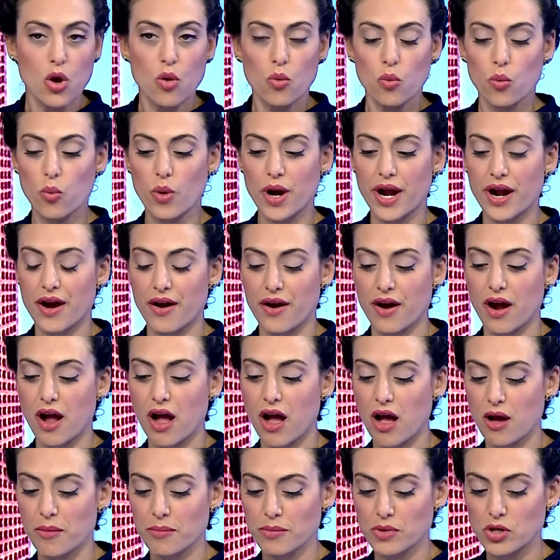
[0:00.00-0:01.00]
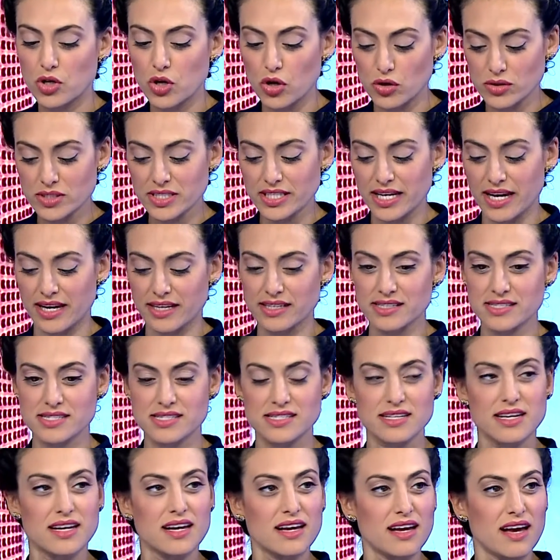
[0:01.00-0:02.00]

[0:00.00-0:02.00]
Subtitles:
where Gotex